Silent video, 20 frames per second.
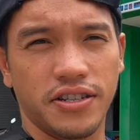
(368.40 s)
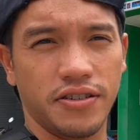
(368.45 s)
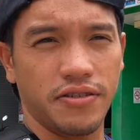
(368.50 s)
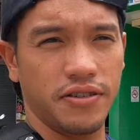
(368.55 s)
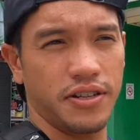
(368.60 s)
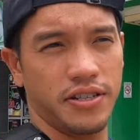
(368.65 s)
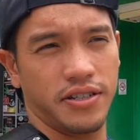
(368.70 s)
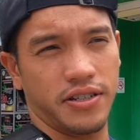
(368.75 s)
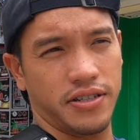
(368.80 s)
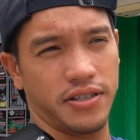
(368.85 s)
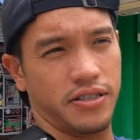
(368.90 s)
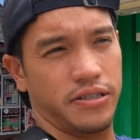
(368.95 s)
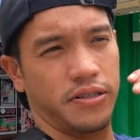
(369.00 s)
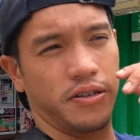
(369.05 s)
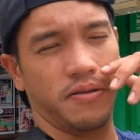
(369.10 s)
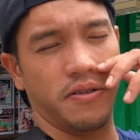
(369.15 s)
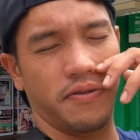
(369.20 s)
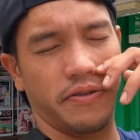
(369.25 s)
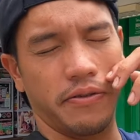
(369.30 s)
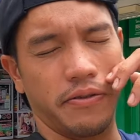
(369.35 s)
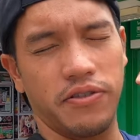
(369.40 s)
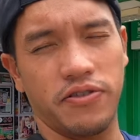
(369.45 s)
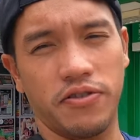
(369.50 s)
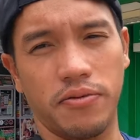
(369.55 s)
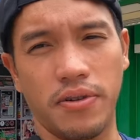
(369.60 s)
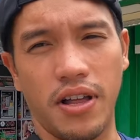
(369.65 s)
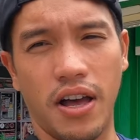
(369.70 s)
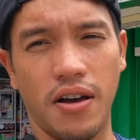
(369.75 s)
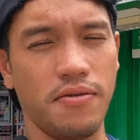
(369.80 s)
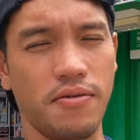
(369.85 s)
ingredients because you know my family's
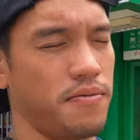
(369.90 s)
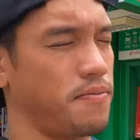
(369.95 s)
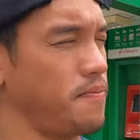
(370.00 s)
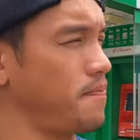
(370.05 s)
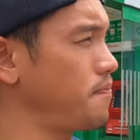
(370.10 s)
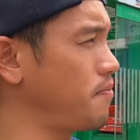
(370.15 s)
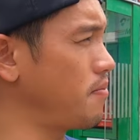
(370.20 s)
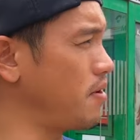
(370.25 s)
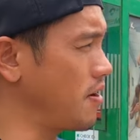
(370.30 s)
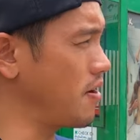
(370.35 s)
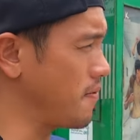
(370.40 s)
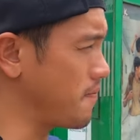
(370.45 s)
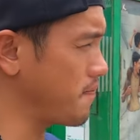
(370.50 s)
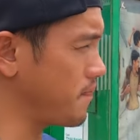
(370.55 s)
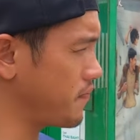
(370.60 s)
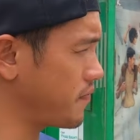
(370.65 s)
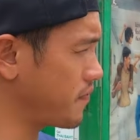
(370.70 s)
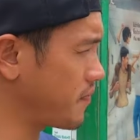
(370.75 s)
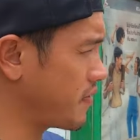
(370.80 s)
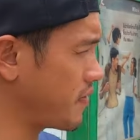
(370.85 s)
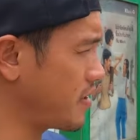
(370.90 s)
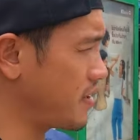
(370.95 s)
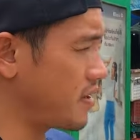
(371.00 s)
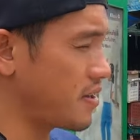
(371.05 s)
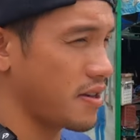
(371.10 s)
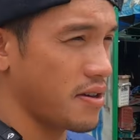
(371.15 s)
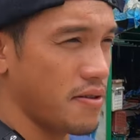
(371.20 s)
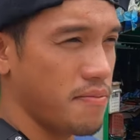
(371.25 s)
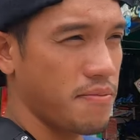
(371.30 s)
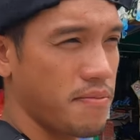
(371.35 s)
from Laos. But
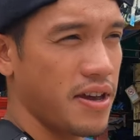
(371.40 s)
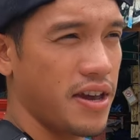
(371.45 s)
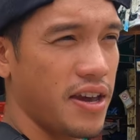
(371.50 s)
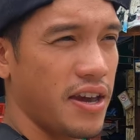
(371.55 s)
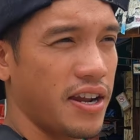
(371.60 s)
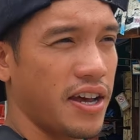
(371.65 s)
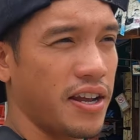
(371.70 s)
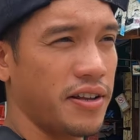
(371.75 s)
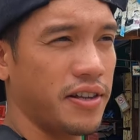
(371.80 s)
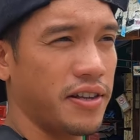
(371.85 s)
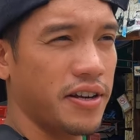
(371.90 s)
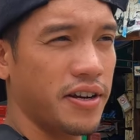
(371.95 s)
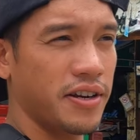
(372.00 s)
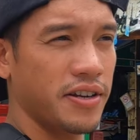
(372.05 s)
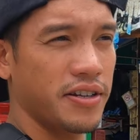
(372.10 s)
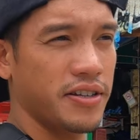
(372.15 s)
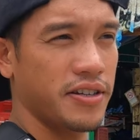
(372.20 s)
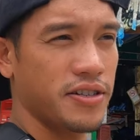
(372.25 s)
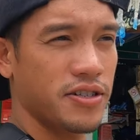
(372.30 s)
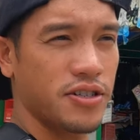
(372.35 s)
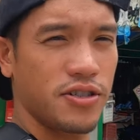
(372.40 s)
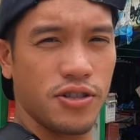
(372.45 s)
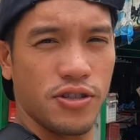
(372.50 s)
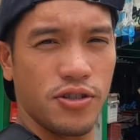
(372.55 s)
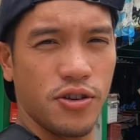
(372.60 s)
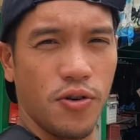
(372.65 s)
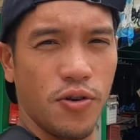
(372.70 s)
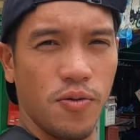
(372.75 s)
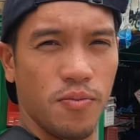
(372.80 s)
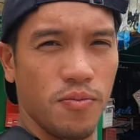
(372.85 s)
man, I learned
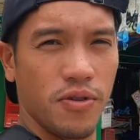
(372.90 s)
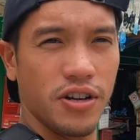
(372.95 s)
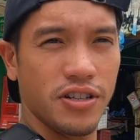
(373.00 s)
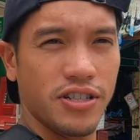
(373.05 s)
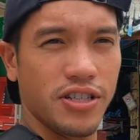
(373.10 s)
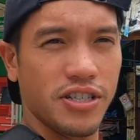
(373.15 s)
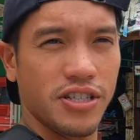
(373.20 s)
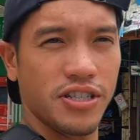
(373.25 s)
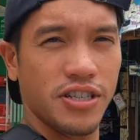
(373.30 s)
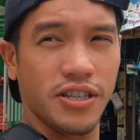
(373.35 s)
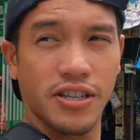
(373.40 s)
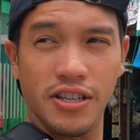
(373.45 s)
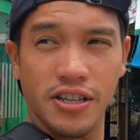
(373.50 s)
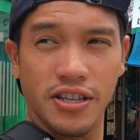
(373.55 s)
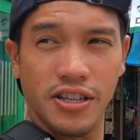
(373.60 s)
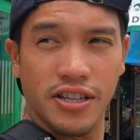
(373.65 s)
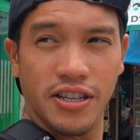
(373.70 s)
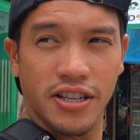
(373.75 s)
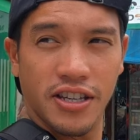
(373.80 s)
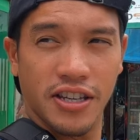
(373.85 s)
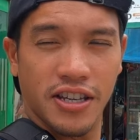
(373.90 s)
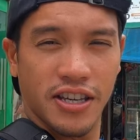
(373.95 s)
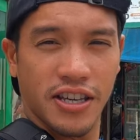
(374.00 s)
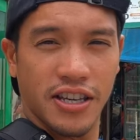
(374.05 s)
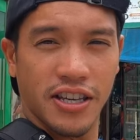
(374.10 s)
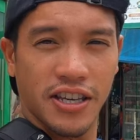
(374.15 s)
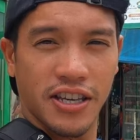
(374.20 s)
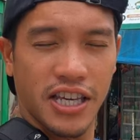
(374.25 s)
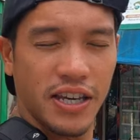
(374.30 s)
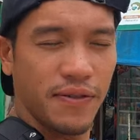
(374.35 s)
so much.
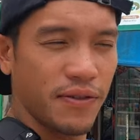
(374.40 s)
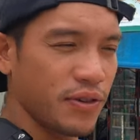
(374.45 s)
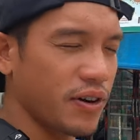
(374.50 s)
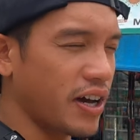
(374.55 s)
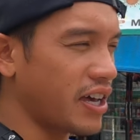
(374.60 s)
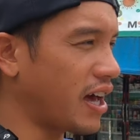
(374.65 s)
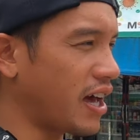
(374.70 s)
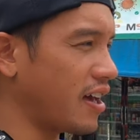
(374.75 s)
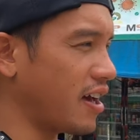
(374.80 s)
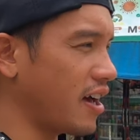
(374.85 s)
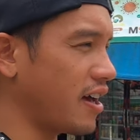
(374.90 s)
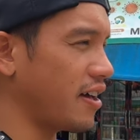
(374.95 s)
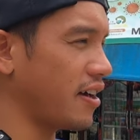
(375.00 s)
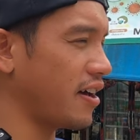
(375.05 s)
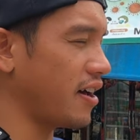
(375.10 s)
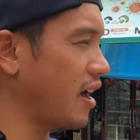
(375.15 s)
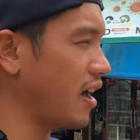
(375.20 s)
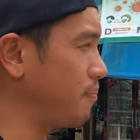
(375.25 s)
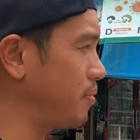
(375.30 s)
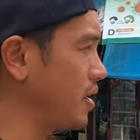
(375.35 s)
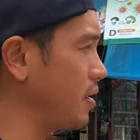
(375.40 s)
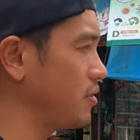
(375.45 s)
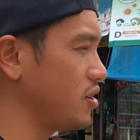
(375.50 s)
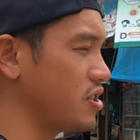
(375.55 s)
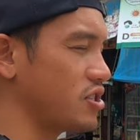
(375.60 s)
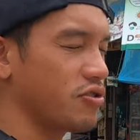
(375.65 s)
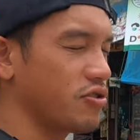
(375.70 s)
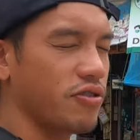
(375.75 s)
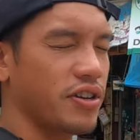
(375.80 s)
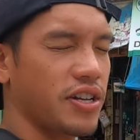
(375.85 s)
Even though I, I I play with
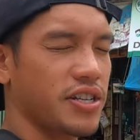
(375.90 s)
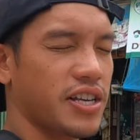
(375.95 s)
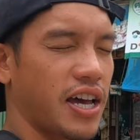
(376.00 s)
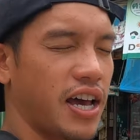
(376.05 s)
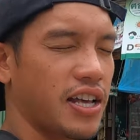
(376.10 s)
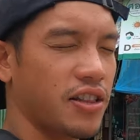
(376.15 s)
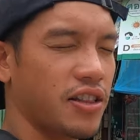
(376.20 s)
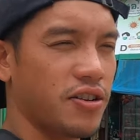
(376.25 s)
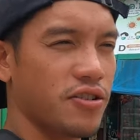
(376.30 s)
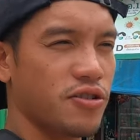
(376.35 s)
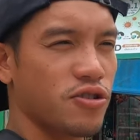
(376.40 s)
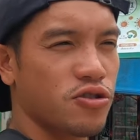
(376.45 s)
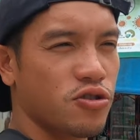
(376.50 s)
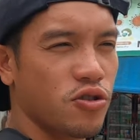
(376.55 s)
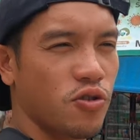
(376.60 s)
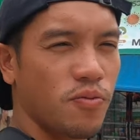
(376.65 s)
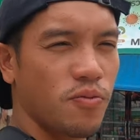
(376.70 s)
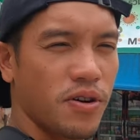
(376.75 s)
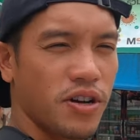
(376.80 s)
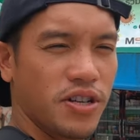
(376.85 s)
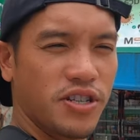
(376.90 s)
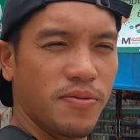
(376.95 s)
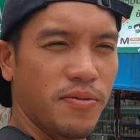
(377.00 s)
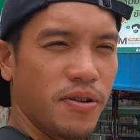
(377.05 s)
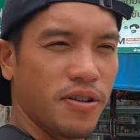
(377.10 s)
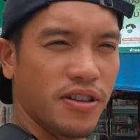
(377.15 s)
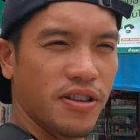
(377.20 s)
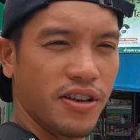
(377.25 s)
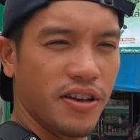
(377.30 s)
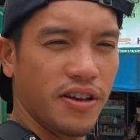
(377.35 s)
these ingredients, I learned so much
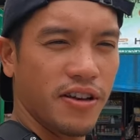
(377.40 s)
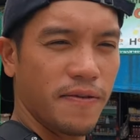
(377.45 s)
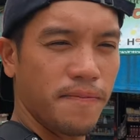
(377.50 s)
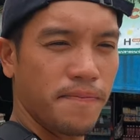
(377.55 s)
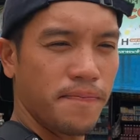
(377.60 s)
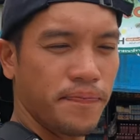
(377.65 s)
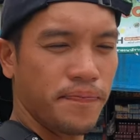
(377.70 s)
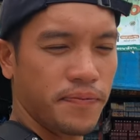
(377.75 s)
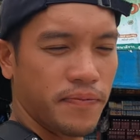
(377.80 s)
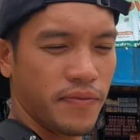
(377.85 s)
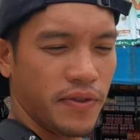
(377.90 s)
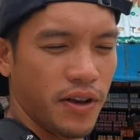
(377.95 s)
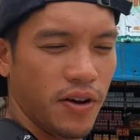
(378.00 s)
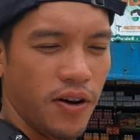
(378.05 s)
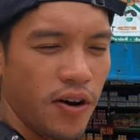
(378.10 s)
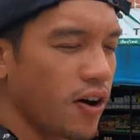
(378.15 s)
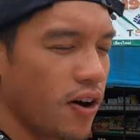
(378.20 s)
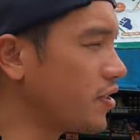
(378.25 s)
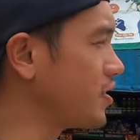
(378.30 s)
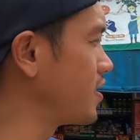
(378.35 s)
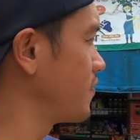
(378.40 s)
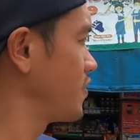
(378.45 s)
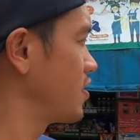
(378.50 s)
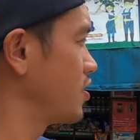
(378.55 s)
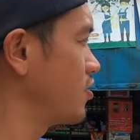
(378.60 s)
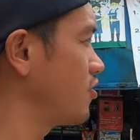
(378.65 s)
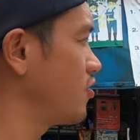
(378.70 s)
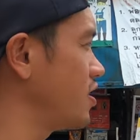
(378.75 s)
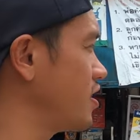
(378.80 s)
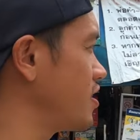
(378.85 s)
about the all the different
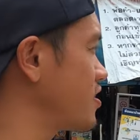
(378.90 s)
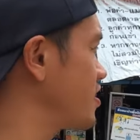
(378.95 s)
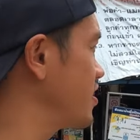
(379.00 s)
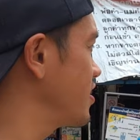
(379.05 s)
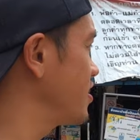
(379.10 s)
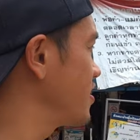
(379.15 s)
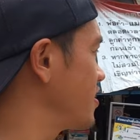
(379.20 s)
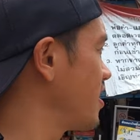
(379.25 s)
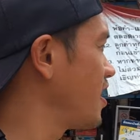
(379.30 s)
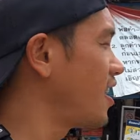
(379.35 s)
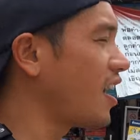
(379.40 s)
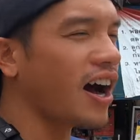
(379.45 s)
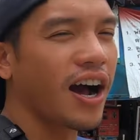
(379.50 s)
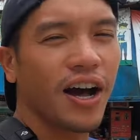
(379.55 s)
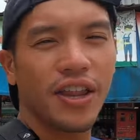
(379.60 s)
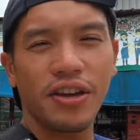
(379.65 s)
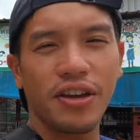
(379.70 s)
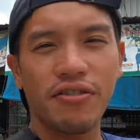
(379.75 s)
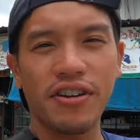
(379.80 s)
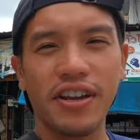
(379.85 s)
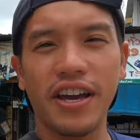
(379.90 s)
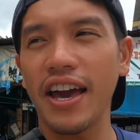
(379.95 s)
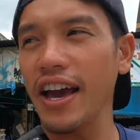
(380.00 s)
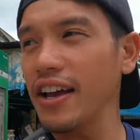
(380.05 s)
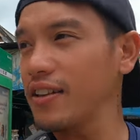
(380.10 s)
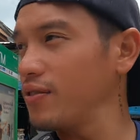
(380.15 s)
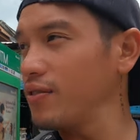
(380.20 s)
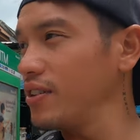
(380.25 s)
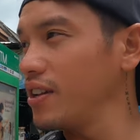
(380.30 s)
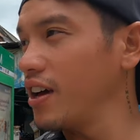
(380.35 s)
ingredients and how they
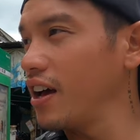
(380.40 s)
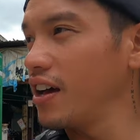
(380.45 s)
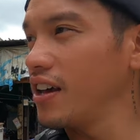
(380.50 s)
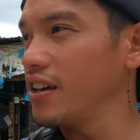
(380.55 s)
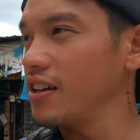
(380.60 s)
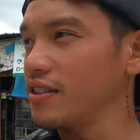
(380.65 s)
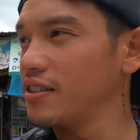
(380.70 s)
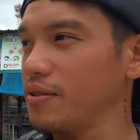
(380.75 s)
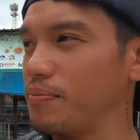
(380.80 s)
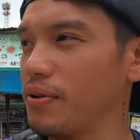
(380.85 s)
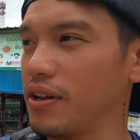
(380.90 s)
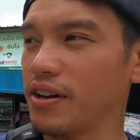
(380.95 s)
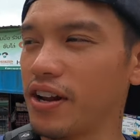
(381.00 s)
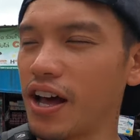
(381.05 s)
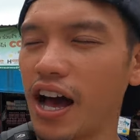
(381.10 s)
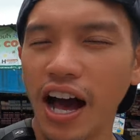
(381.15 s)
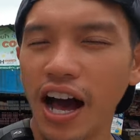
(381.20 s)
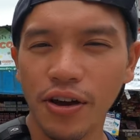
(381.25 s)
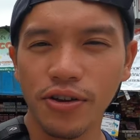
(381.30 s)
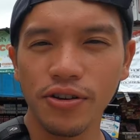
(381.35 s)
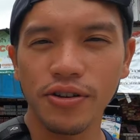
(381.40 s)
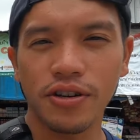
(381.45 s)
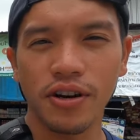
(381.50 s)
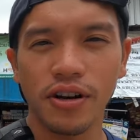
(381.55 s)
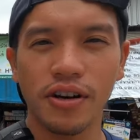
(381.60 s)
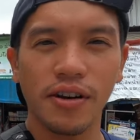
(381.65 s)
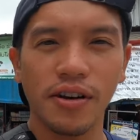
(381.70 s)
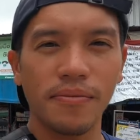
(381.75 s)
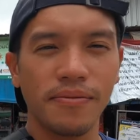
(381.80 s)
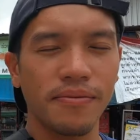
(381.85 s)
react and depending on how you
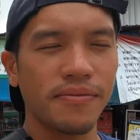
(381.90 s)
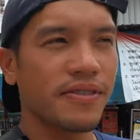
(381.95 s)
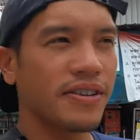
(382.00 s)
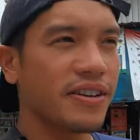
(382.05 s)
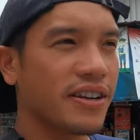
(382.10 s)
cook them.